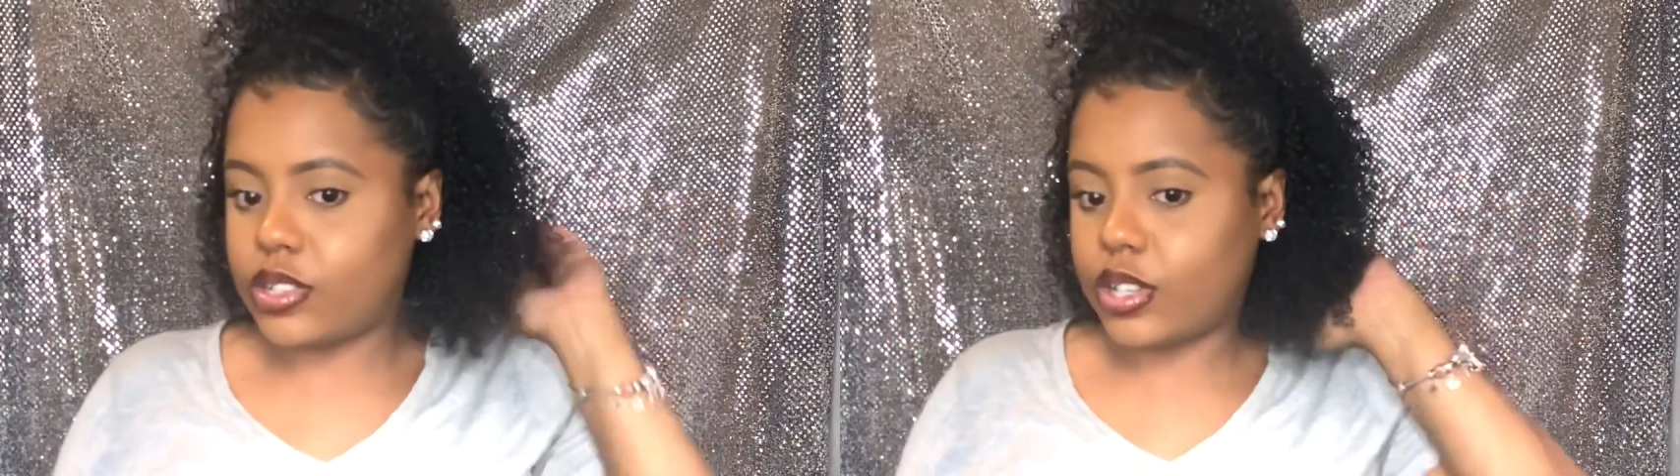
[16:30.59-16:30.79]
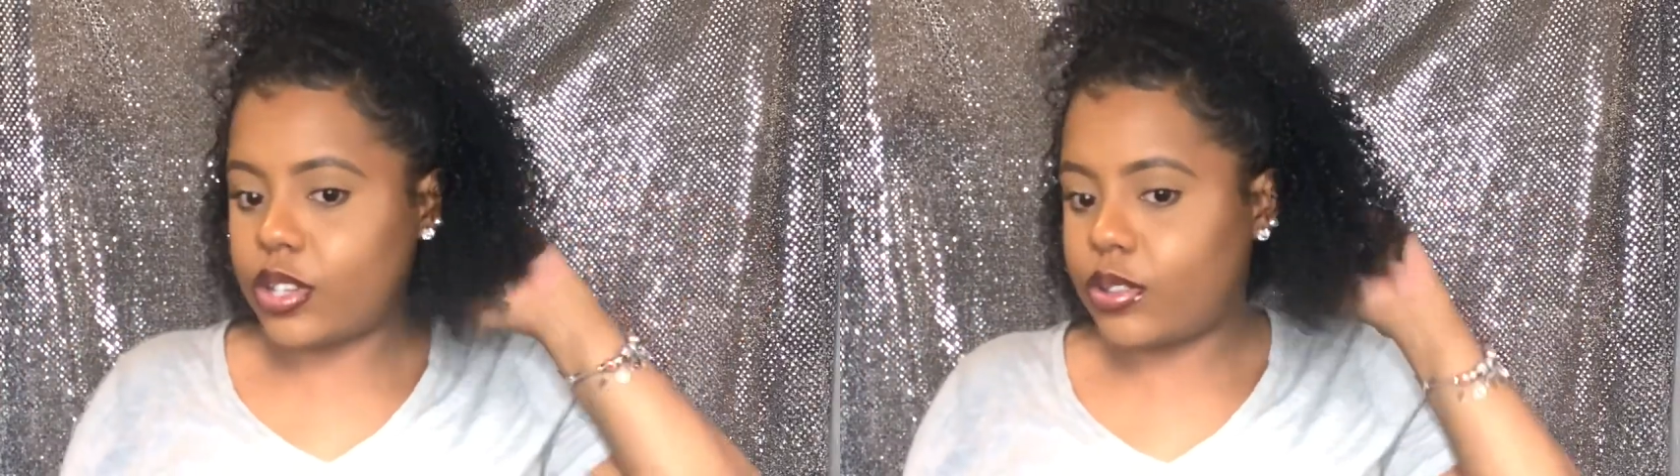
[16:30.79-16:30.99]

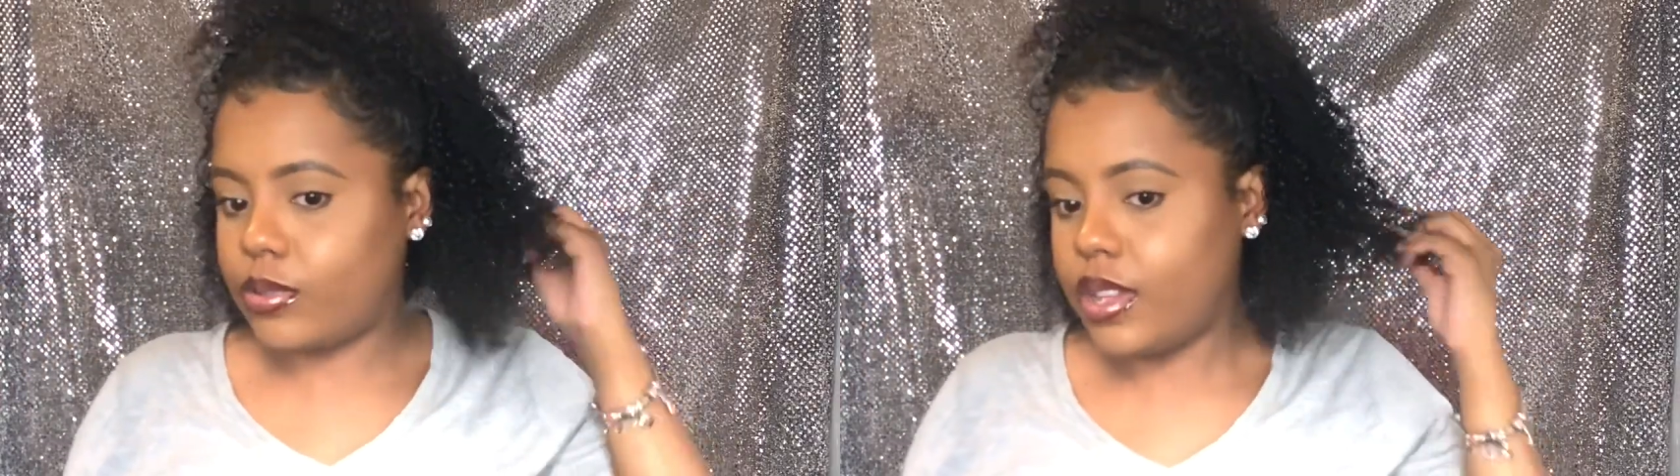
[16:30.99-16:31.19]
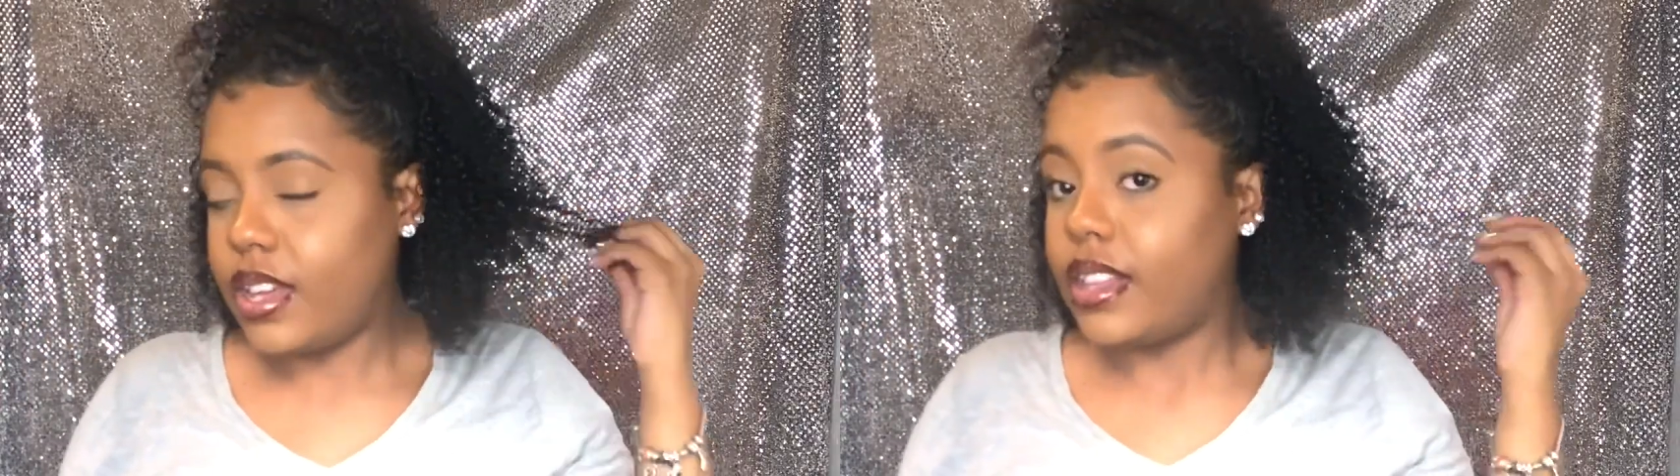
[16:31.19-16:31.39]
so
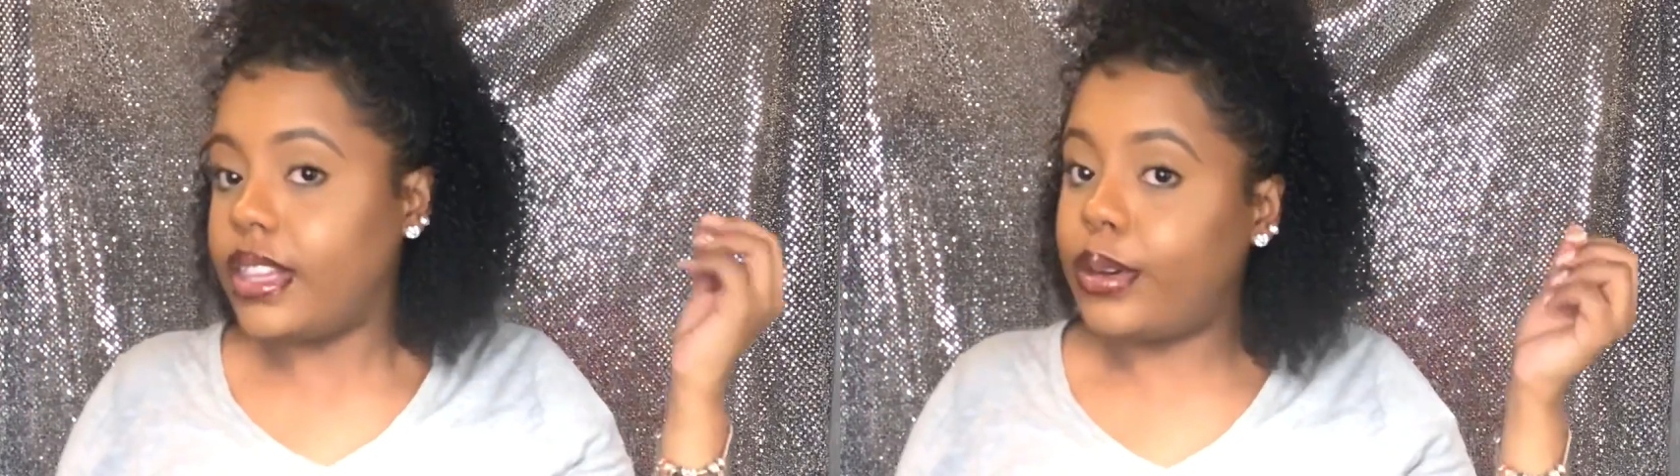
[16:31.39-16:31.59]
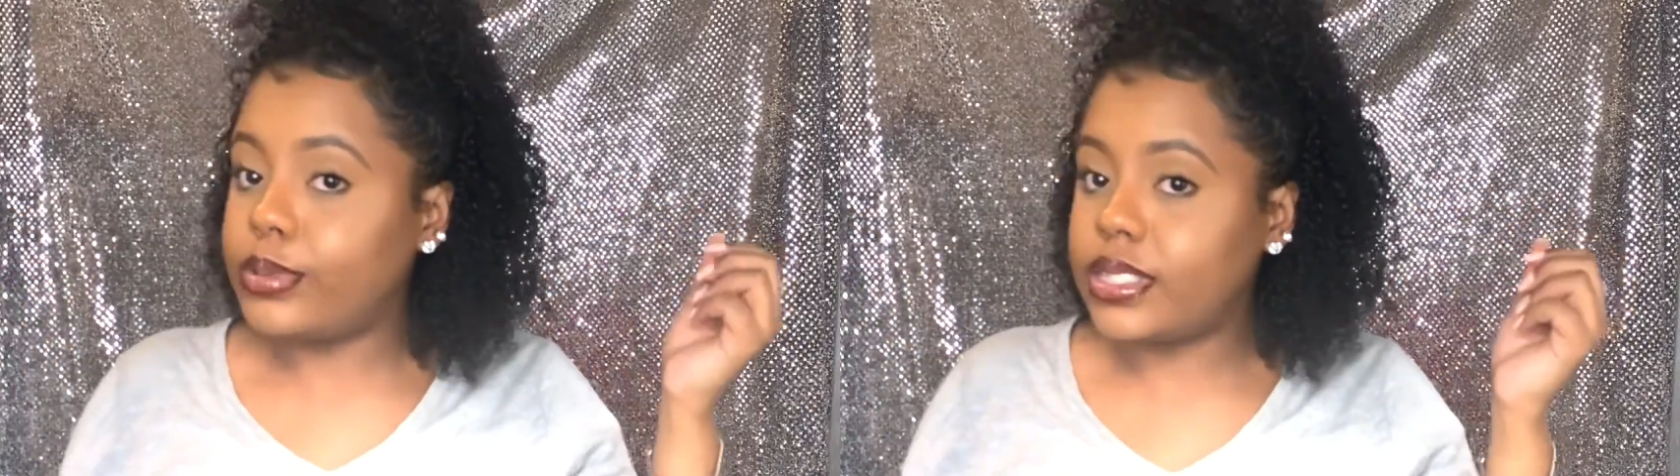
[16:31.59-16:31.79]

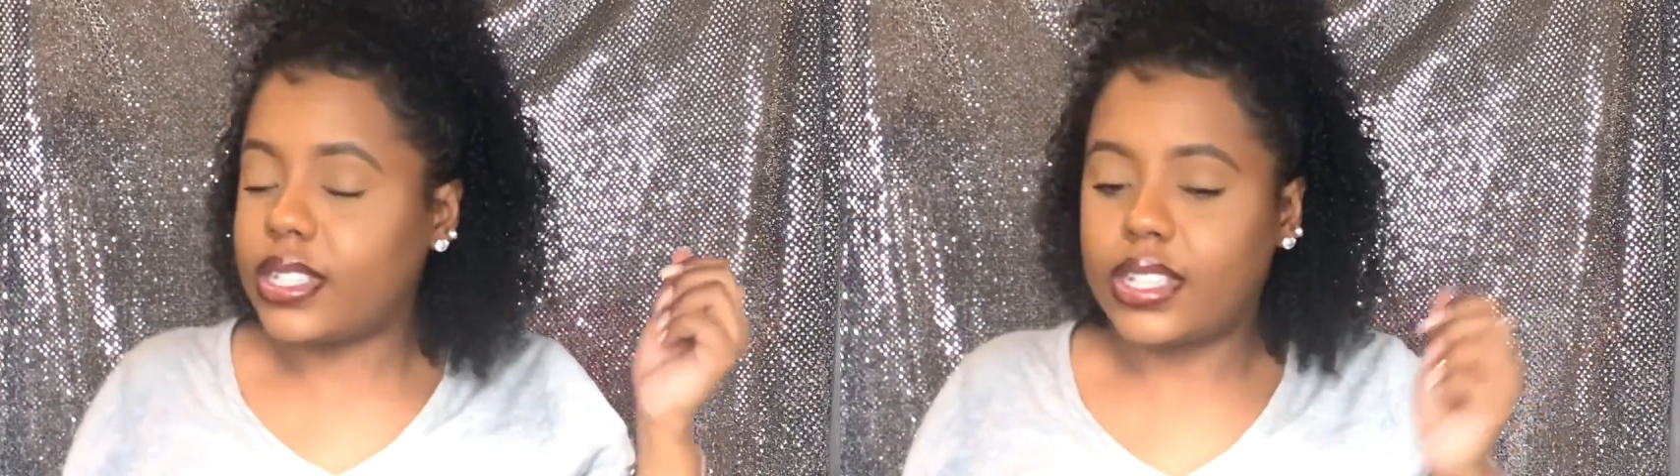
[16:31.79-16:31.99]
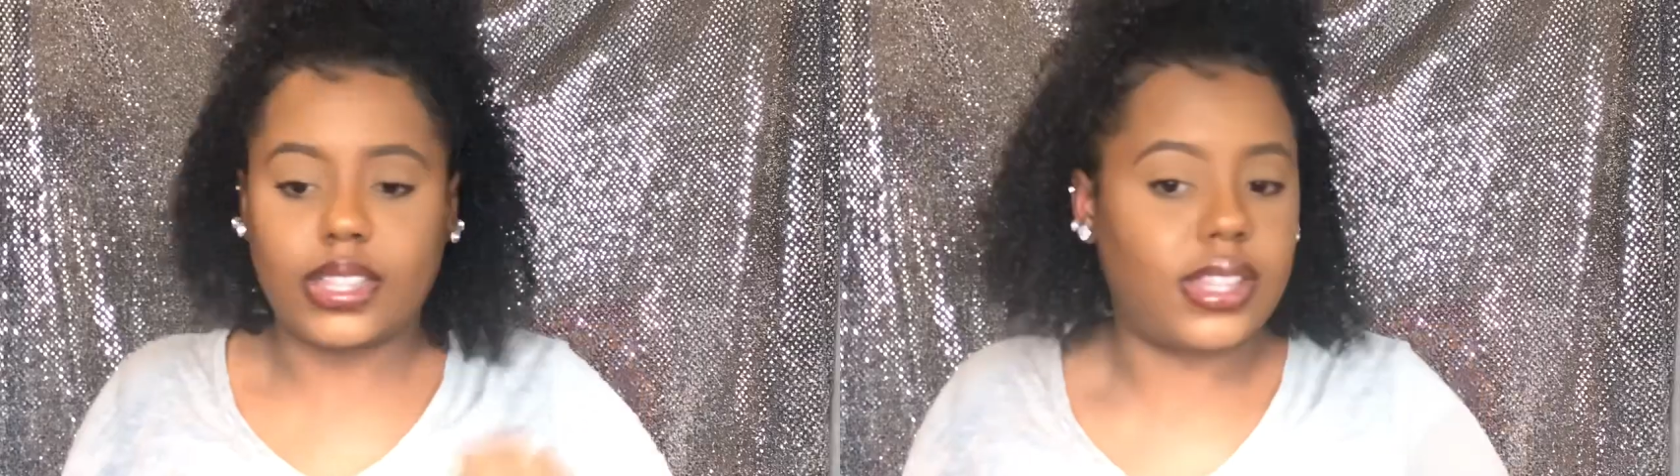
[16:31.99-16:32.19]
that was a
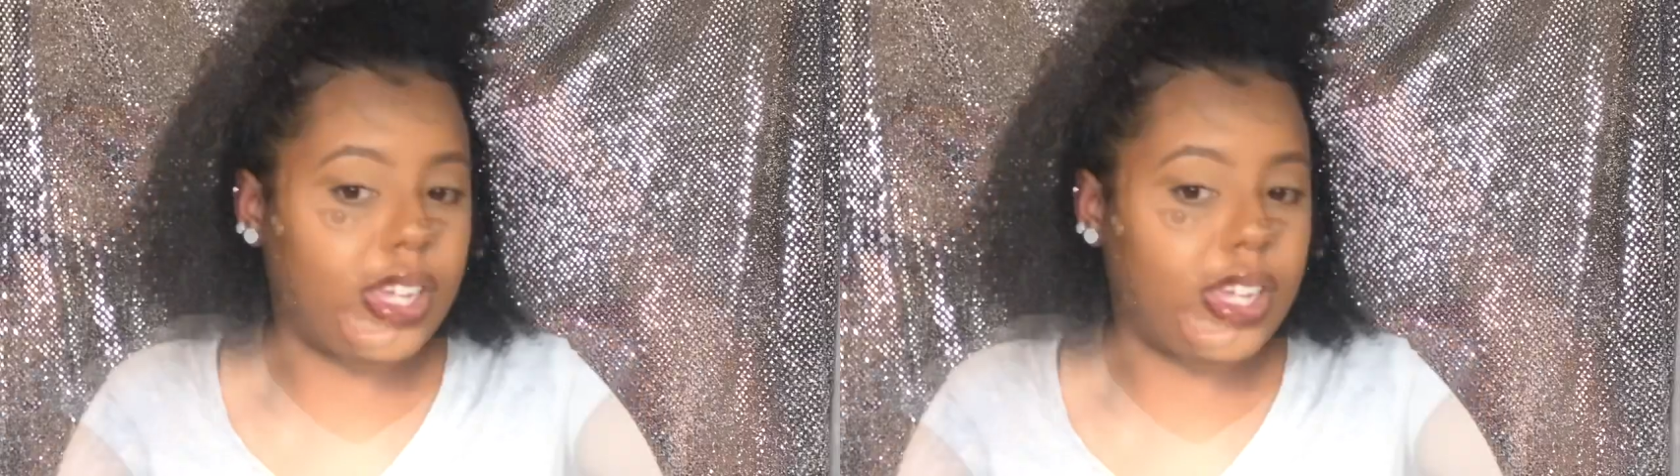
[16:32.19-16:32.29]
good thing.